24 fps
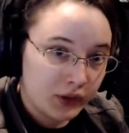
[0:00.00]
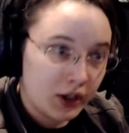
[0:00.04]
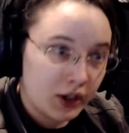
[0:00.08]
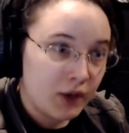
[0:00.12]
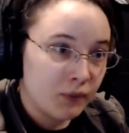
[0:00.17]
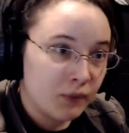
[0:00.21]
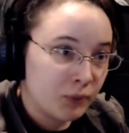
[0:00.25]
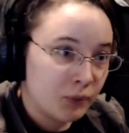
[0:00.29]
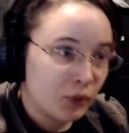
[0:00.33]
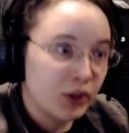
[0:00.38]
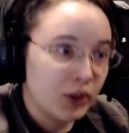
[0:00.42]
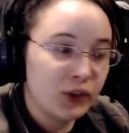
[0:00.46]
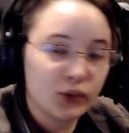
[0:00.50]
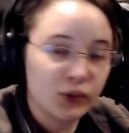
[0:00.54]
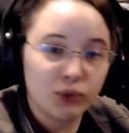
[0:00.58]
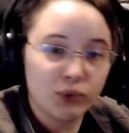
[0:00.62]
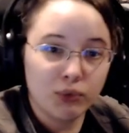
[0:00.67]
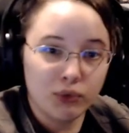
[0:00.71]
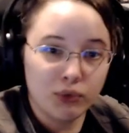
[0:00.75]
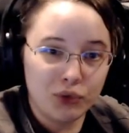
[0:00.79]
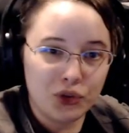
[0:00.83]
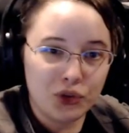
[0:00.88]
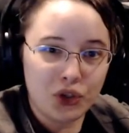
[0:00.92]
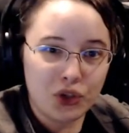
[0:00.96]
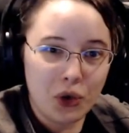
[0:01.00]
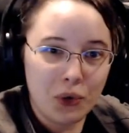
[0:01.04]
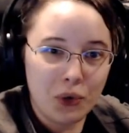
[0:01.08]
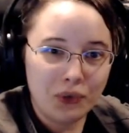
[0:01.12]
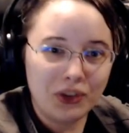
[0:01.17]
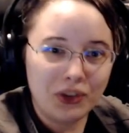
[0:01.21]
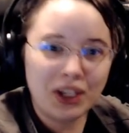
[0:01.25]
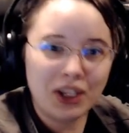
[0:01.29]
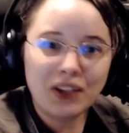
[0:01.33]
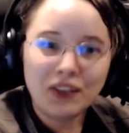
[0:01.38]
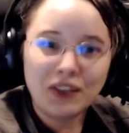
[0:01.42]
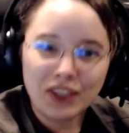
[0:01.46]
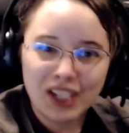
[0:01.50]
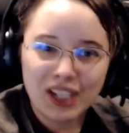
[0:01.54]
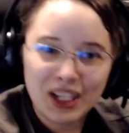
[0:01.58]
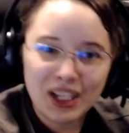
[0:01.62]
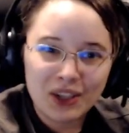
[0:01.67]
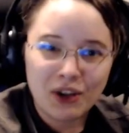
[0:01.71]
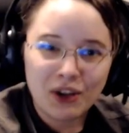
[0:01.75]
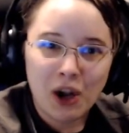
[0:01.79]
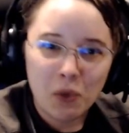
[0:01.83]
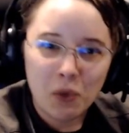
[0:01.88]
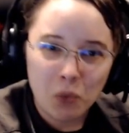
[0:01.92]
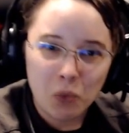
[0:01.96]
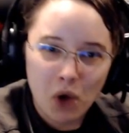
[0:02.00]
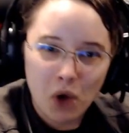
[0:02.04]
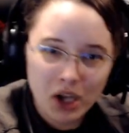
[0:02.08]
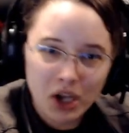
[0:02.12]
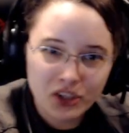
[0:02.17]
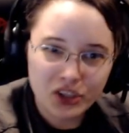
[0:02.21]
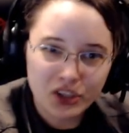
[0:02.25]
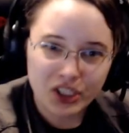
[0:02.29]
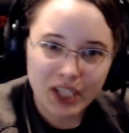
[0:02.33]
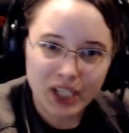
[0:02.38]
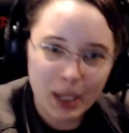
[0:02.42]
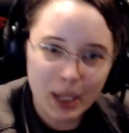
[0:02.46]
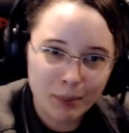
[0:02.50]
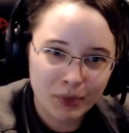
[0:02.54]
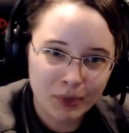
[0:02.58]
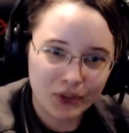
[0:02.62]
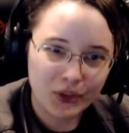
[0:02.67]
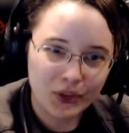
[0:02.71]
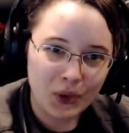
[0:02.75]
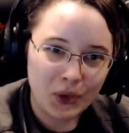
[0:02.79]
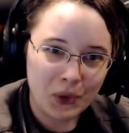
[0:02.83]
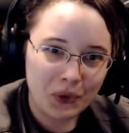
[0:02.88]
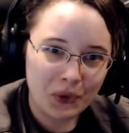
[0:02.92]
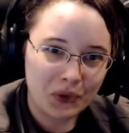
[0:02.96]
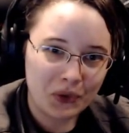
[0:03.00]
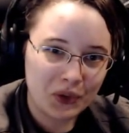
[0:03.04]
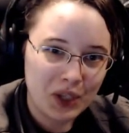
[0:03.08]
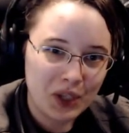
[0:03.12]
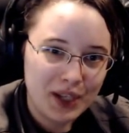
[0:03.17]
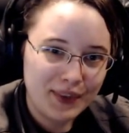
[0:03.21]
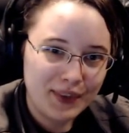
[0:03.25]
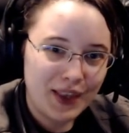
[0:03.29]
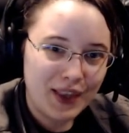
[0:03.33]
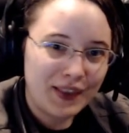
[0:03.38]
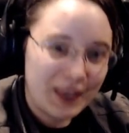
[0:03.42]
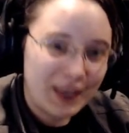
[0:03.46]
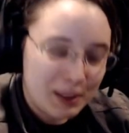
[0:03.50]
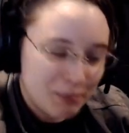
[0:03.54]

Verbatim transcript: of preschool shows get together and watch the episodes that they